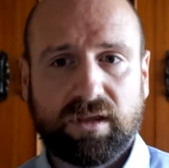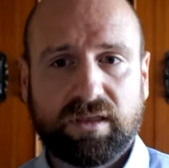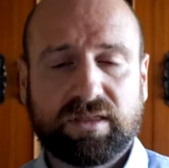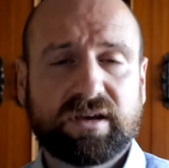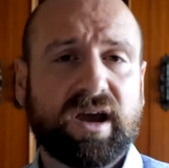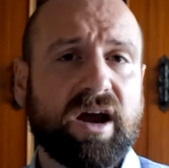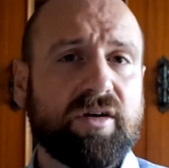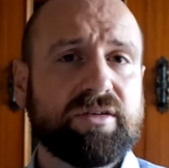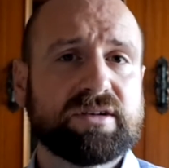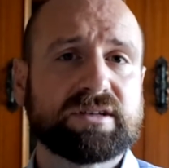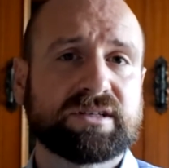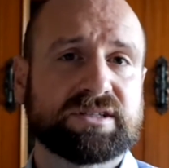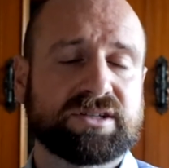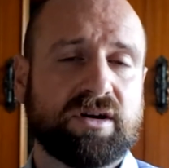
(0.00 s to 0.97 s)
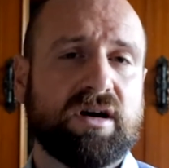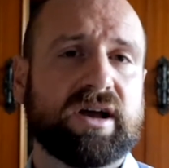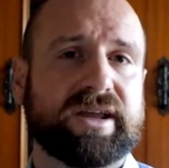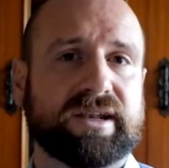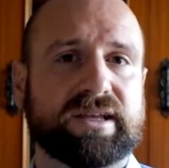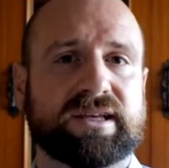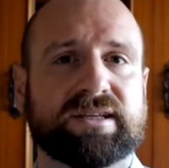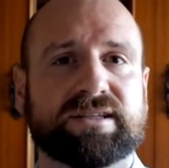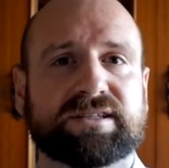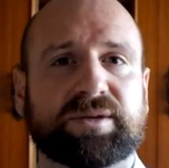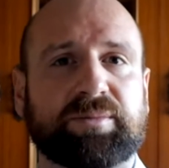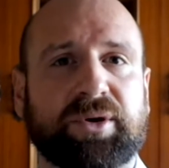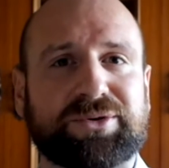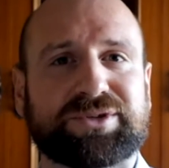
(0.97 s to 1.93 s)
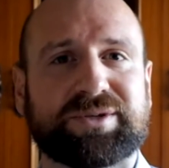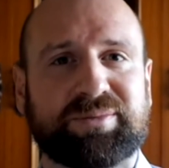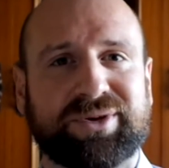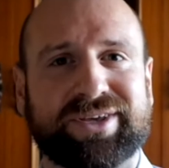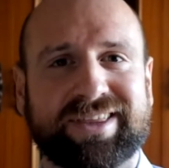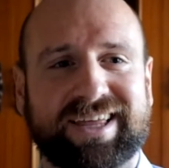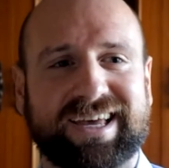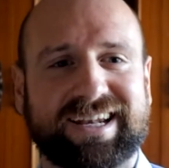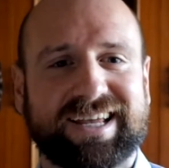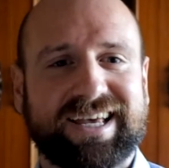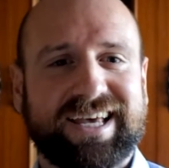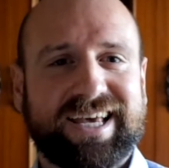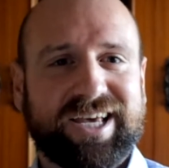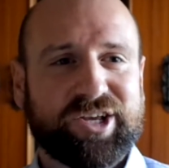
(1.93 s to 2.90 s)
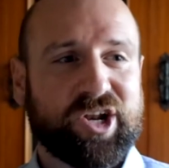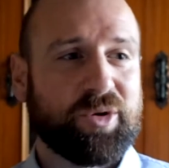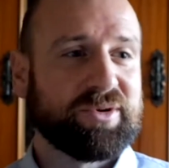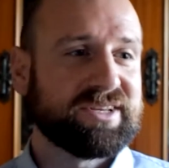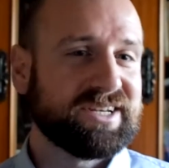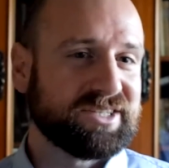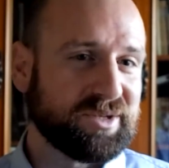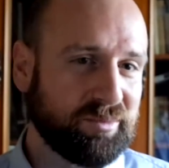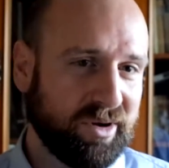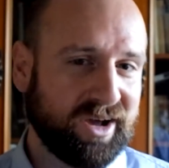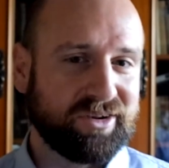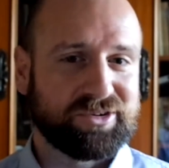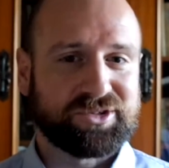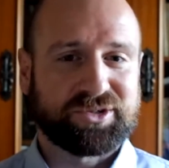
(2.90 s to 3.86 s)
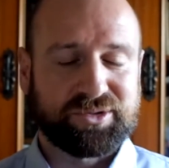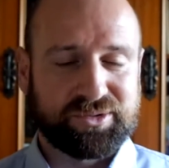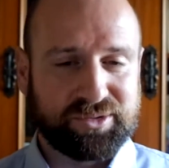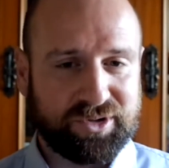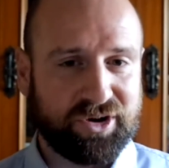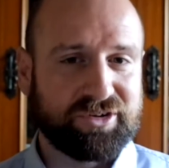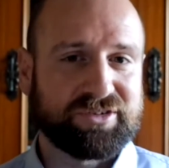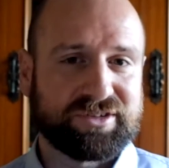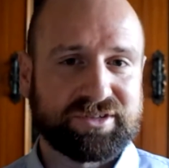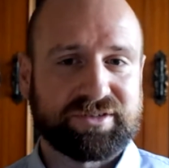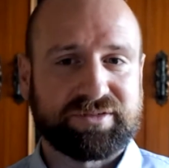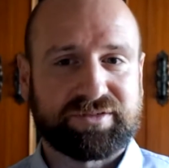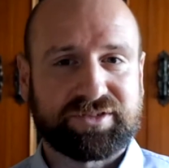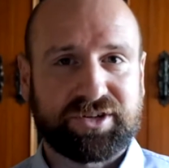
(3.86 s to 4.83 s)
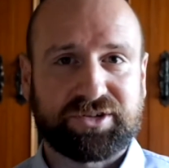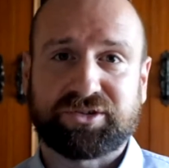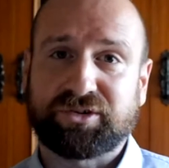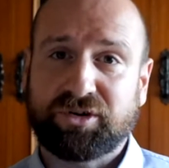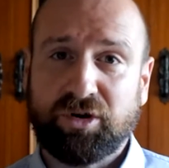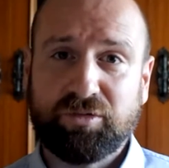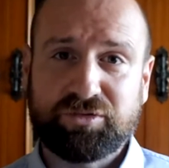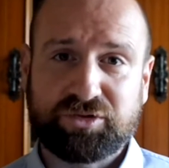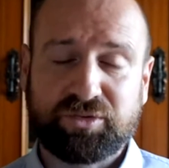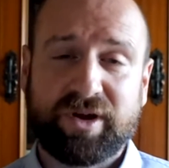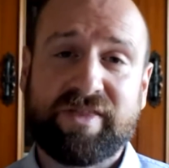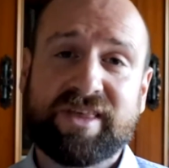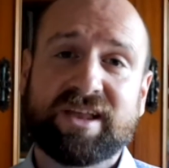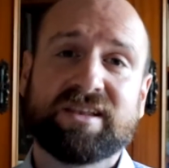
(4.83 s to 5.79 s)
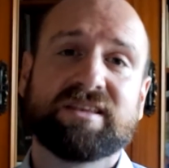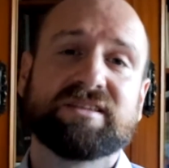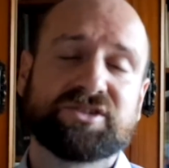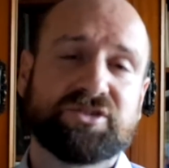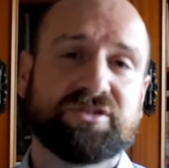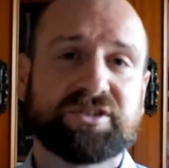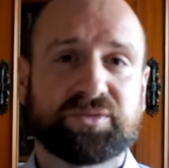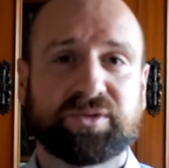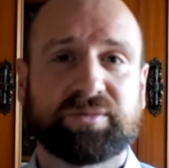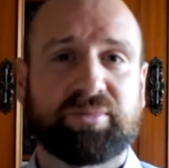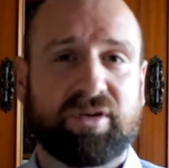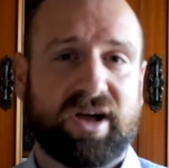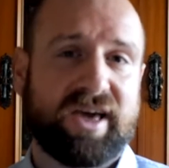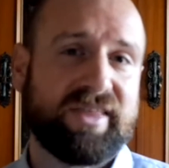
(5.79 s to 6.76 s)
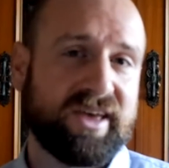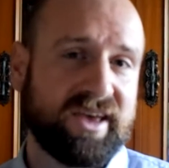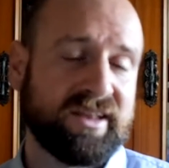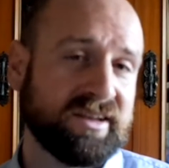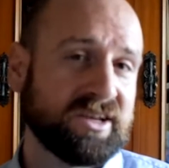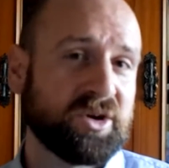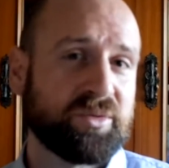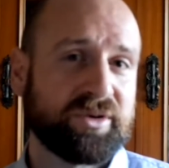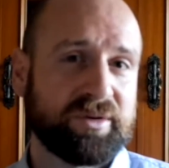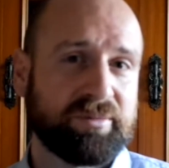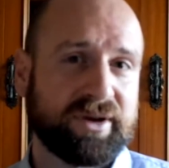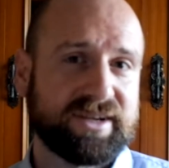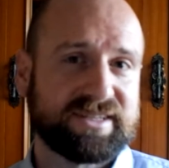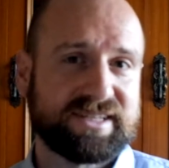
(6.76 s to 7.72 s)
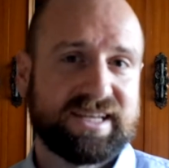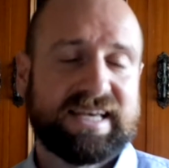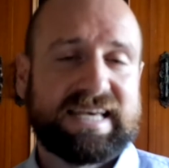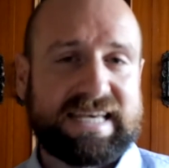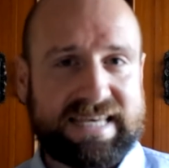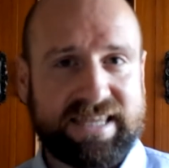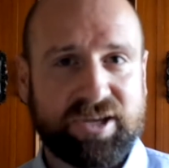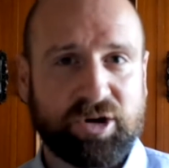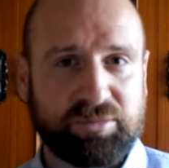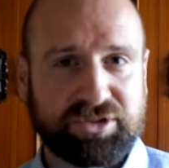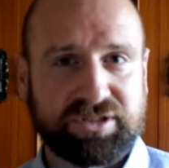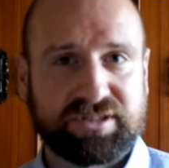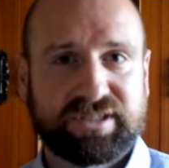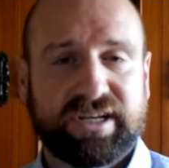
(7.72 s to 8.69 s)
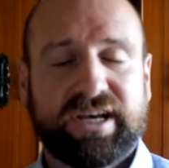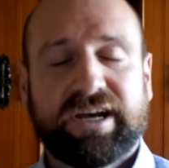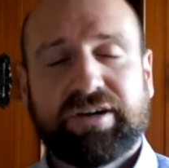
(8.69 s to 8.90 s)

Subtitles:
The current design is supposed to be that, we teach the biological, cognitive, socio-cultural, and then students will apply that in inquiry-based in the options.